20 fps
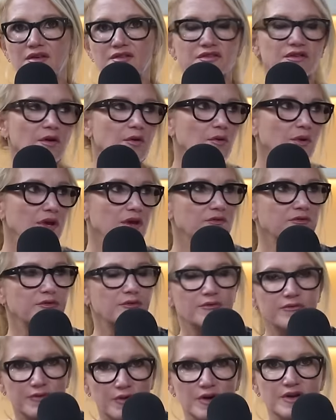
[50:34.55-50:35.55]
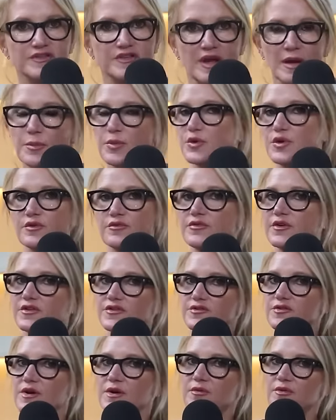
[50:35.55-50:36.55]
So if, for example, you're
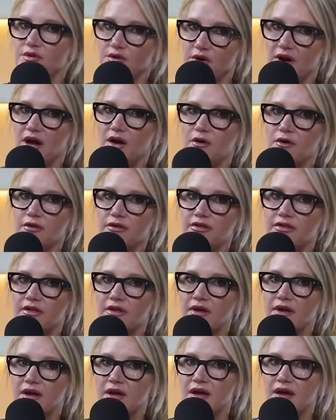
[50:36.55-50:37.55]
frustrated with your health,